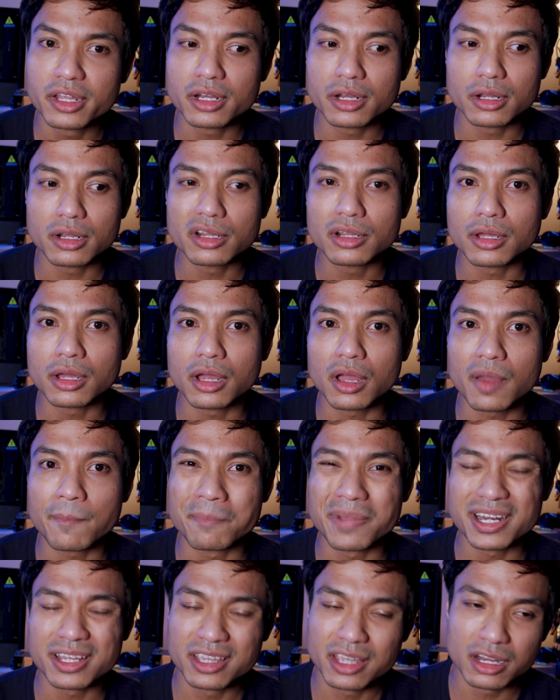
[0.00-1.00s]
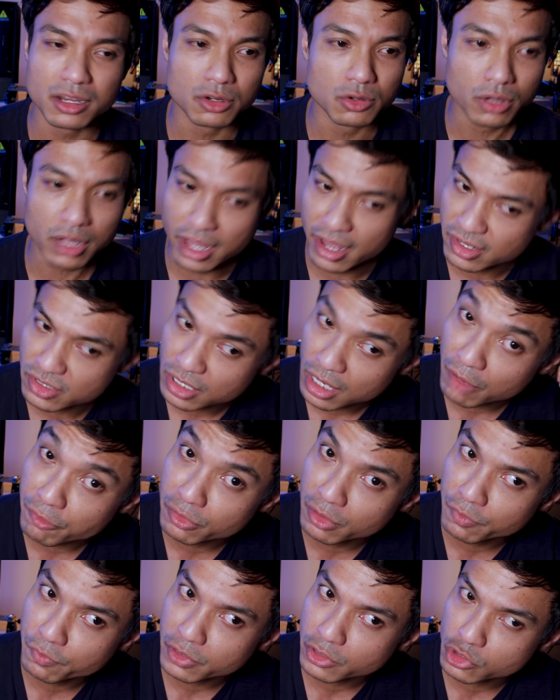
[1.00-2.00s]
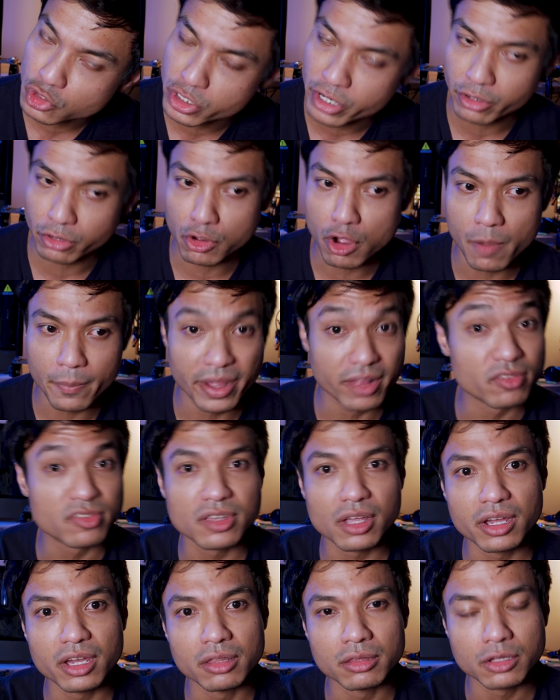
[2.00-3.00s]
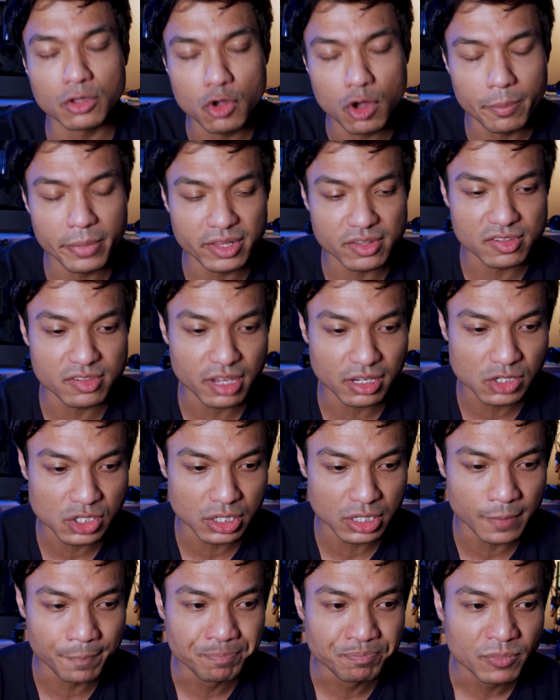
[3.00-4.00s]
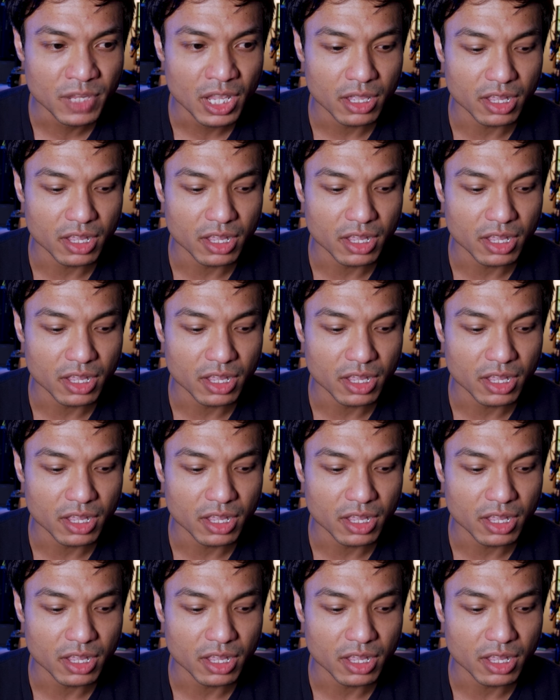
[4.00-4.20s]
it. But again, you know, guys, feel free to share your comments in the comments section.